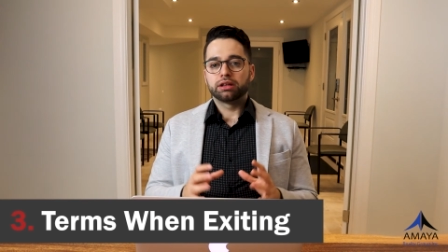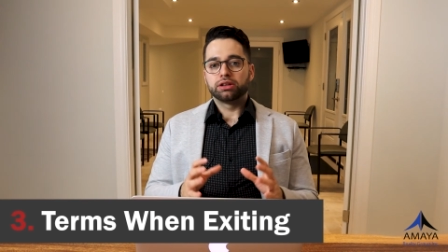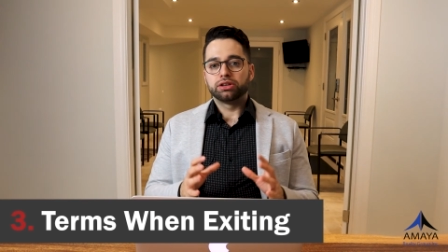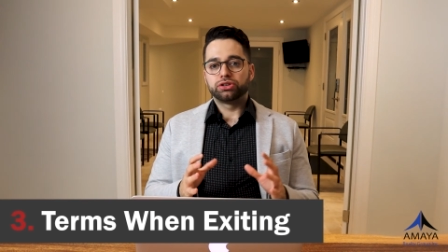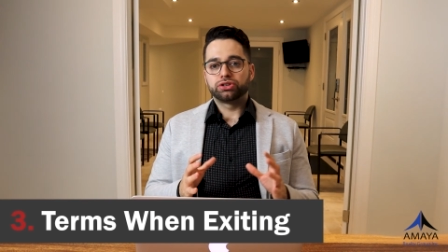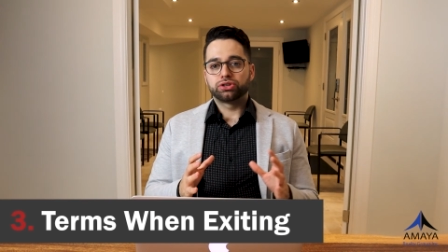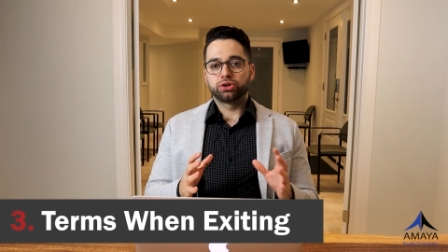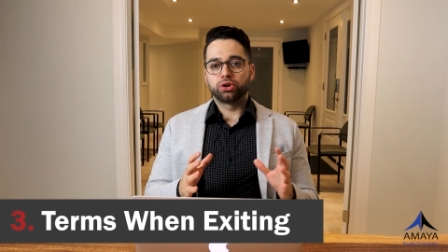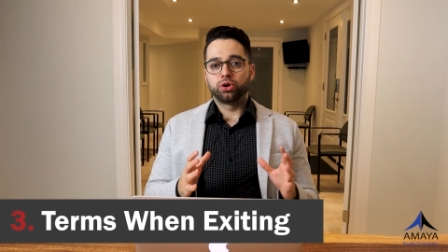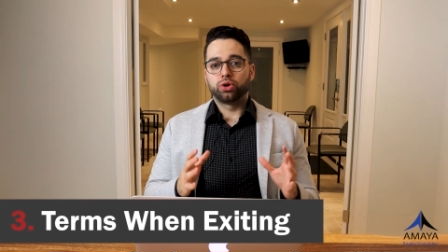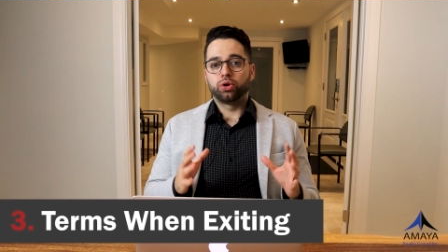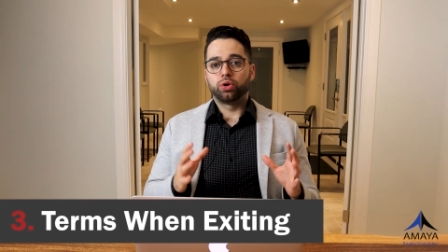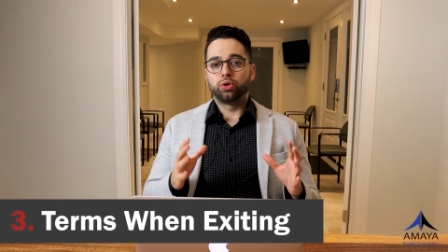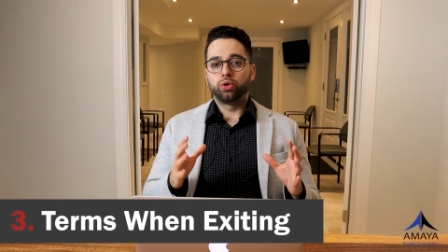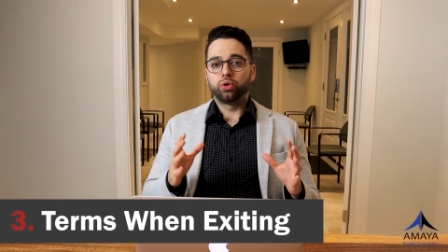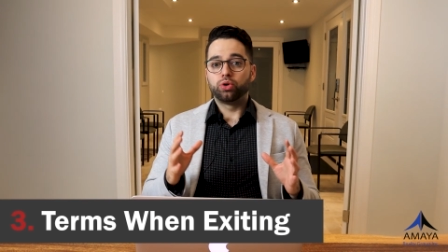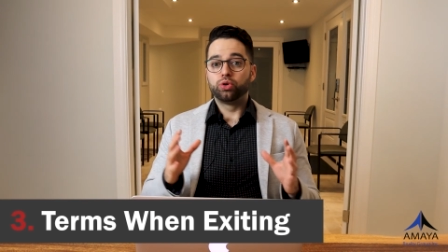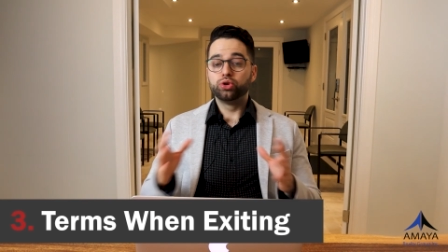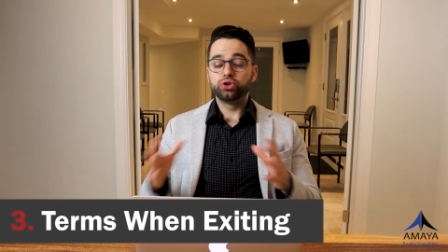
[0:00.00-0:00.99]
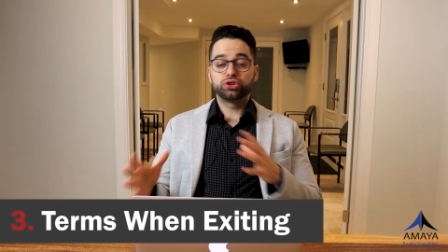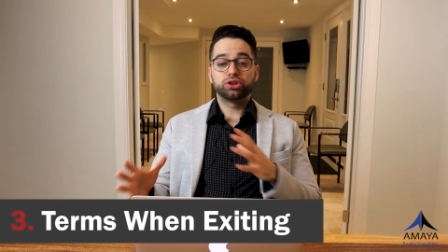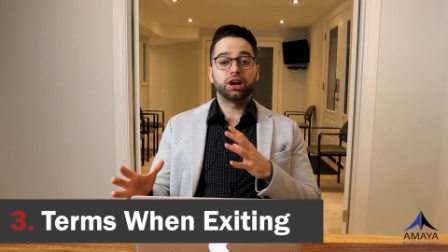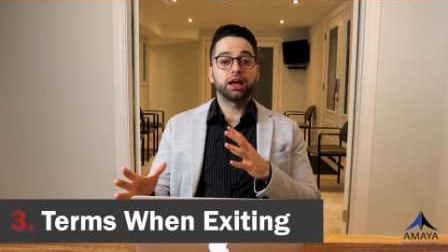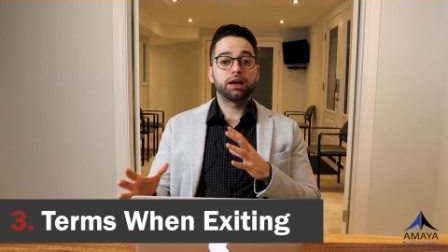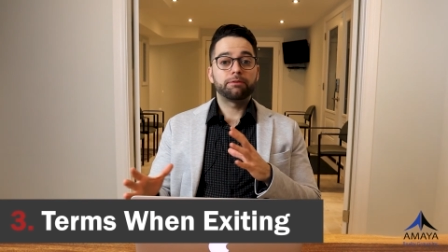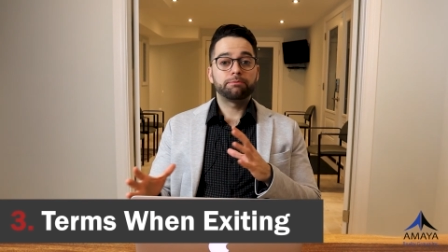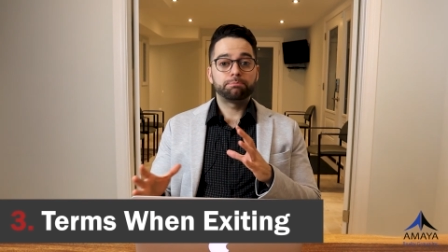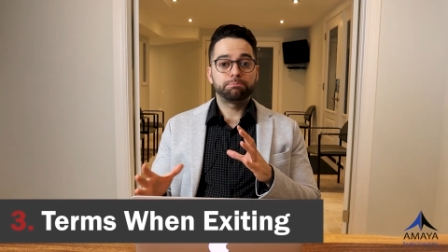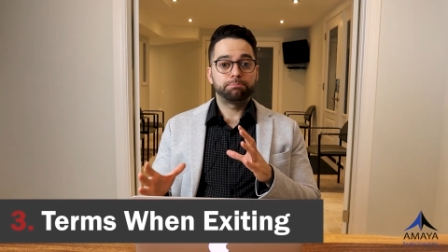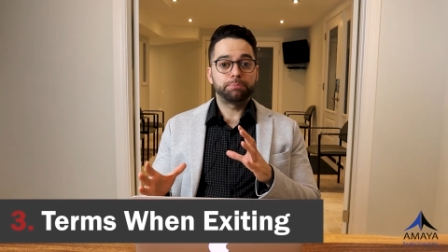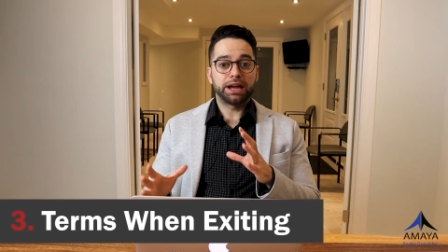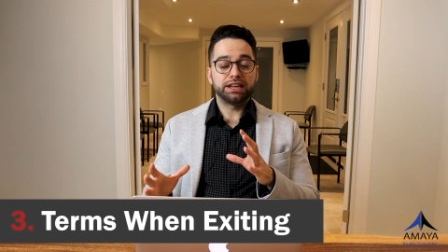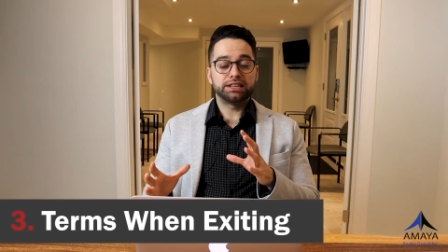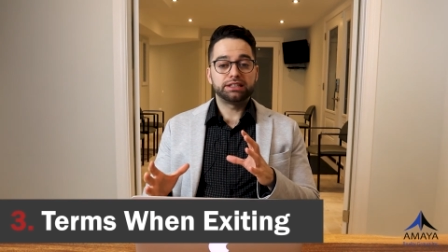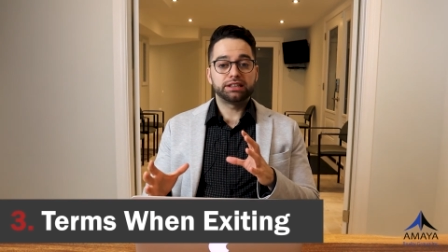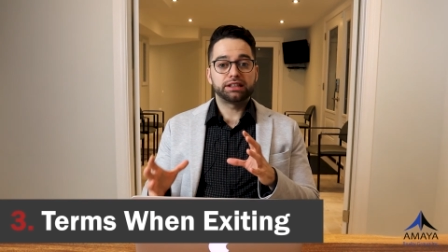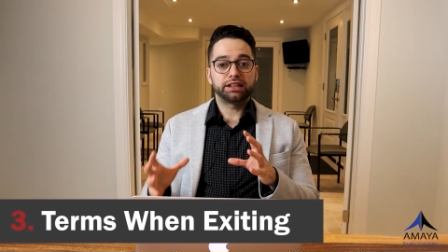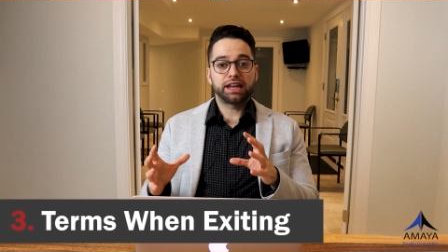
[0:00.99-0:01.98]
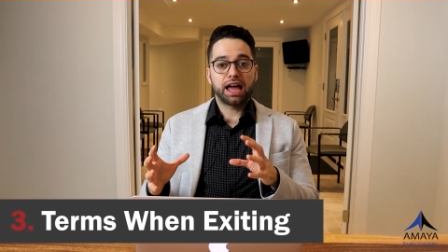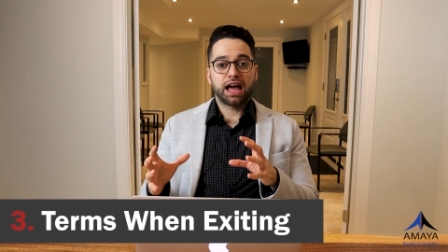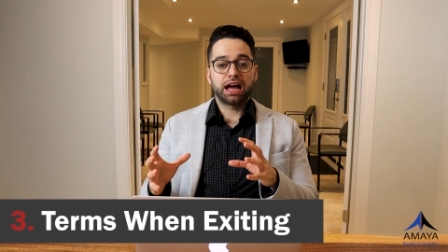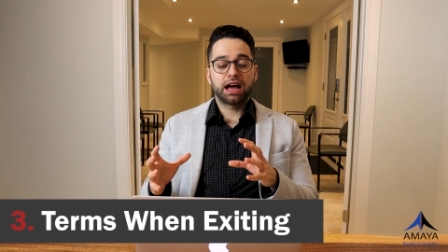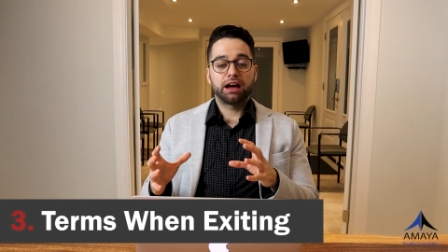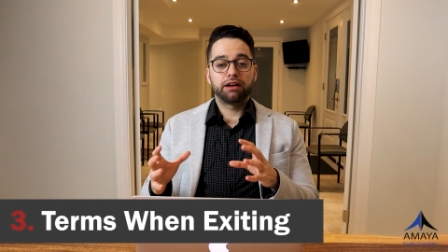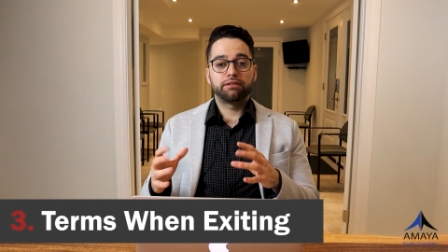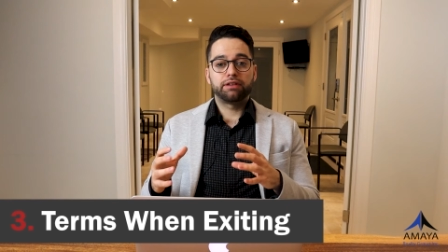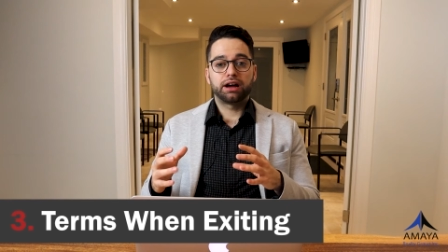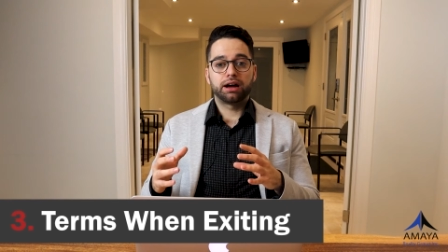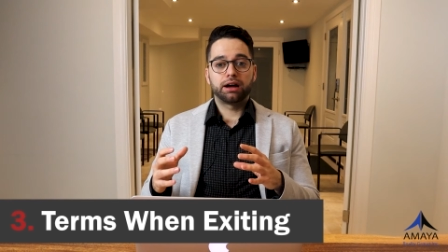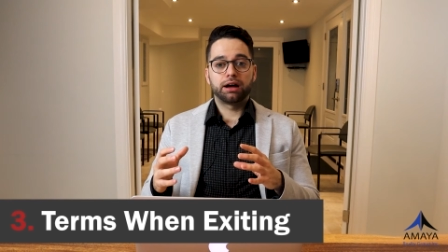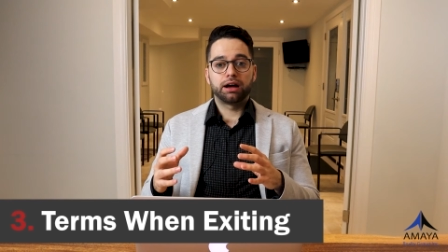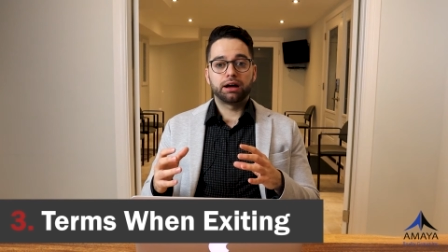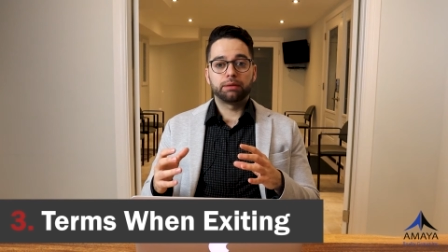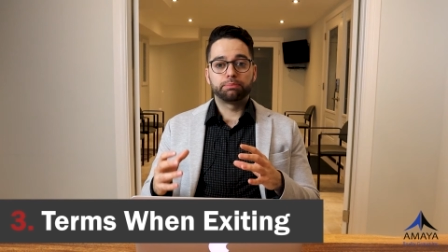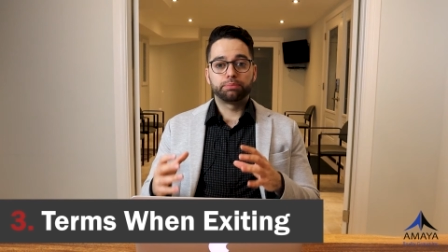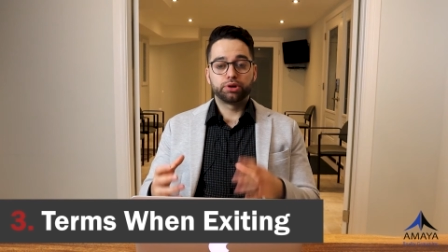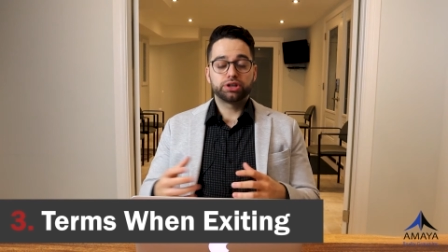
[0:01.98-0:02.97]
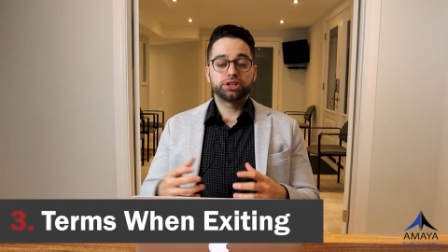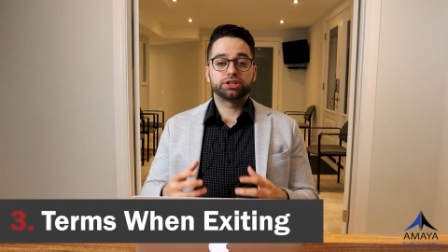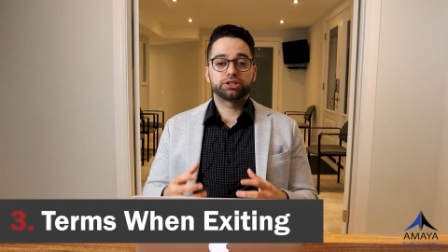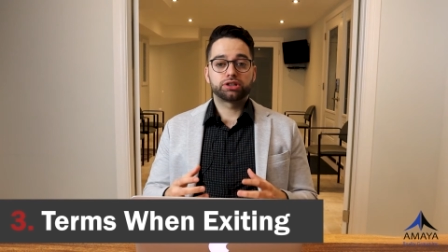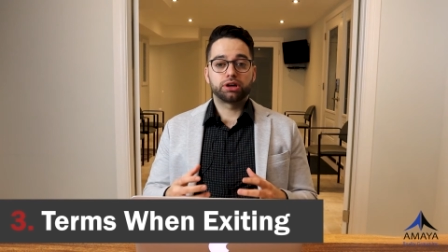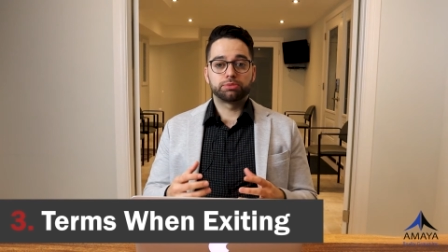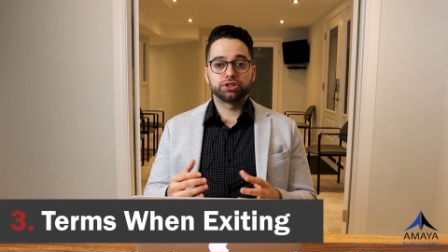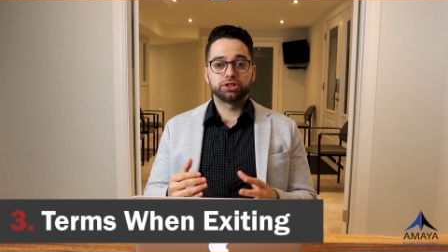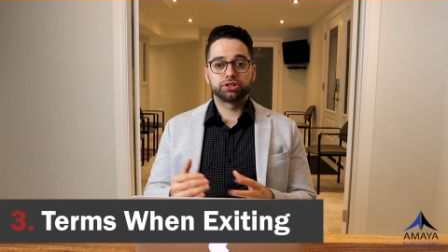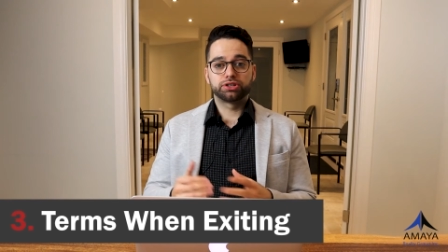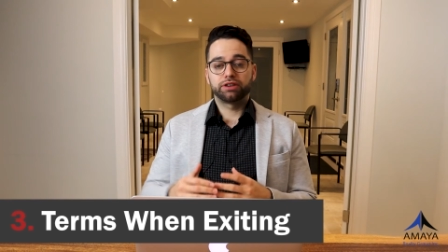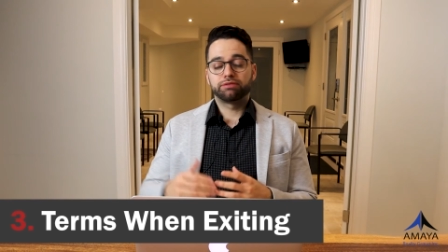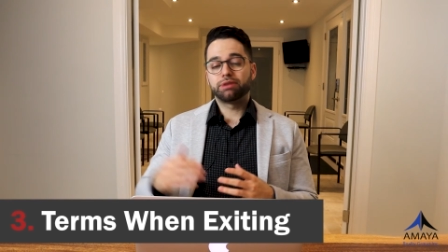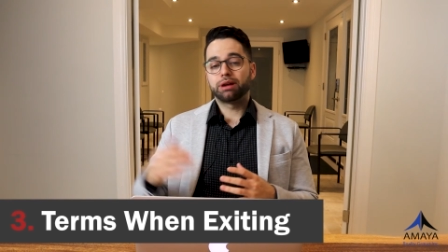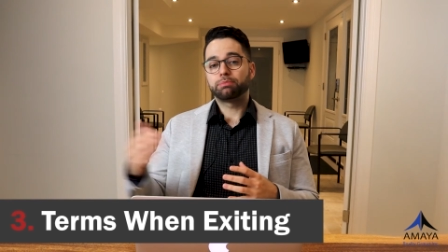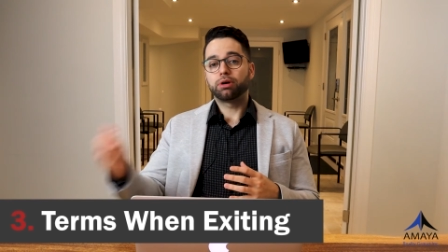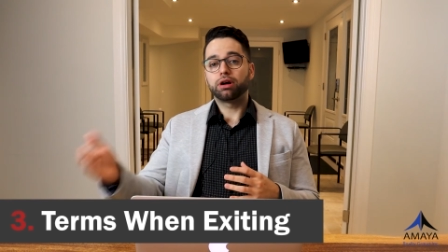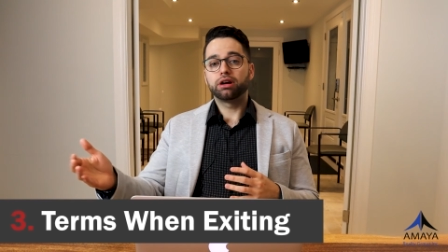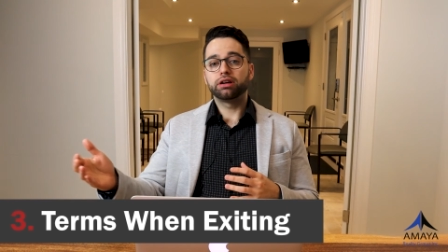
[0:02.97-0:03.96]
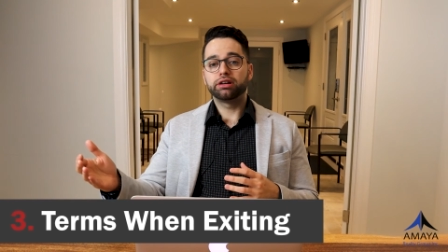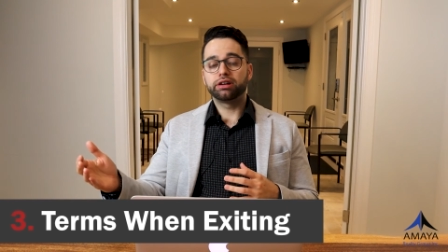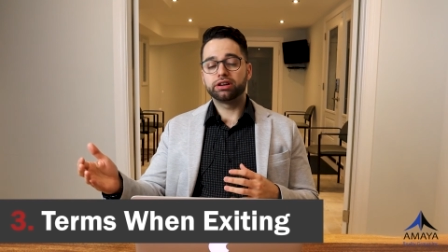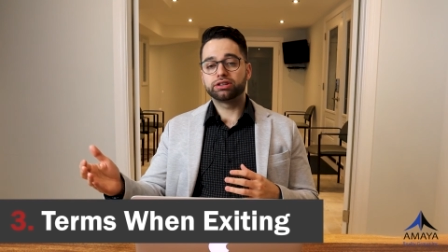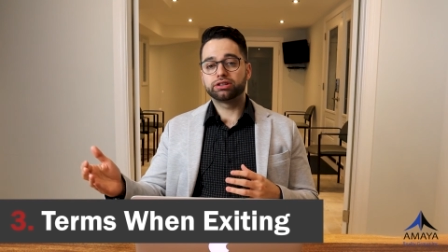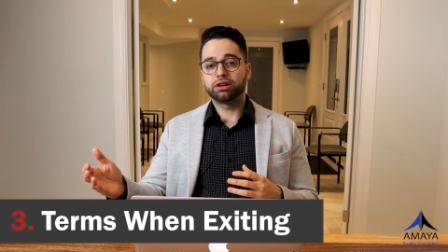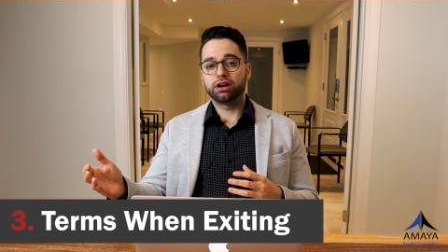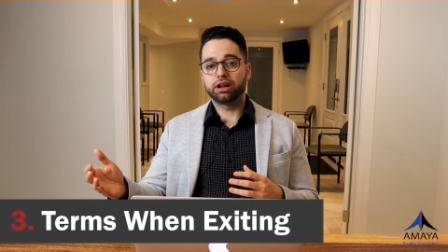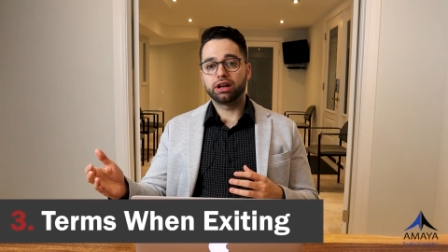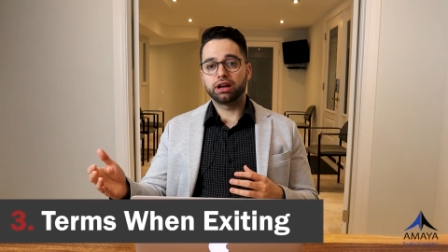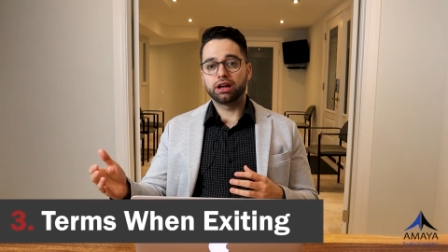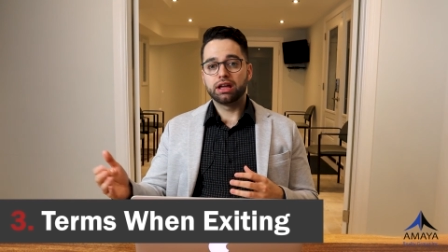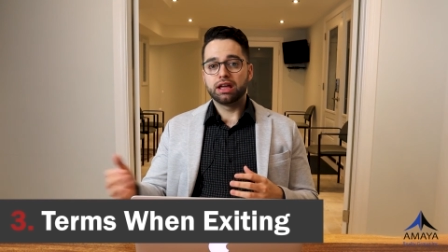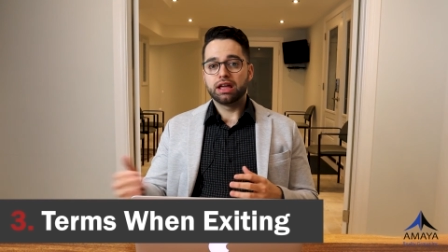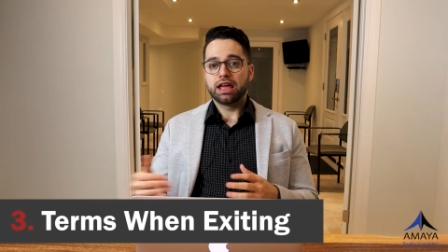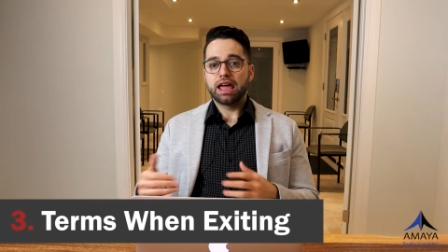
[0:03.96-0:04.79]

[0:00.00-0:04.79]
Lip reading: So who's gonna basically have a purchase option? So if my partner is gonna